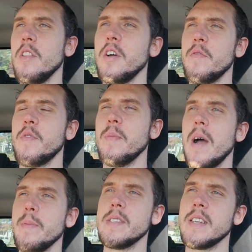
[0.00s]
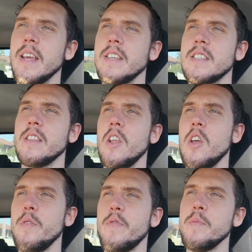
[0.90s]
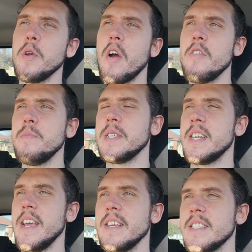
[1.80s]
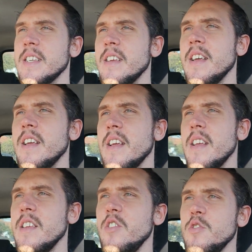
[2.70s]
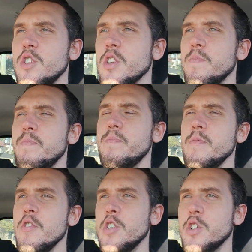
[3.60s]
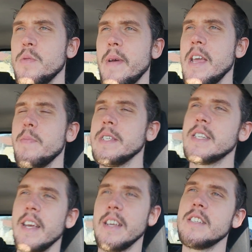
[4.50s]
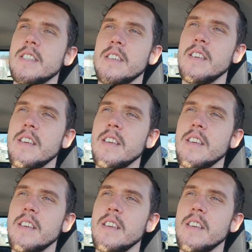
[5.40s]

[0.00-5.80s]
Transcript: learn from my mistakes, learn from your own mistakes. You should make mistakes.